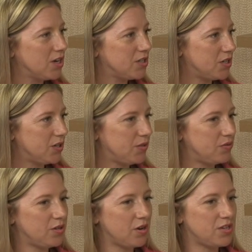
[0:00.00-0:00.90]
to
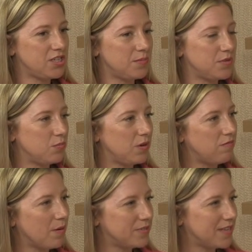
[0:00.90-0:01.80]
you know the ships that we
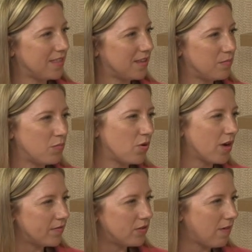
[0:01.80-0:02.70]
represent that are more
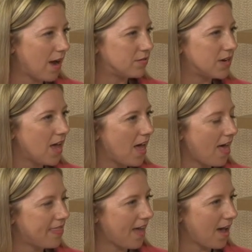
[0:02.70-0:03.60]
kind of around
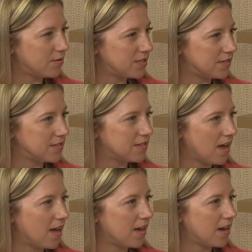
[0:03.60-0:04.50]
a thousand
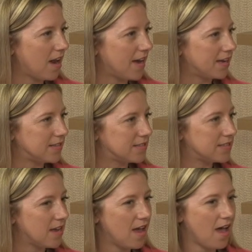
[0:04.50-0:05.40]
uh, clients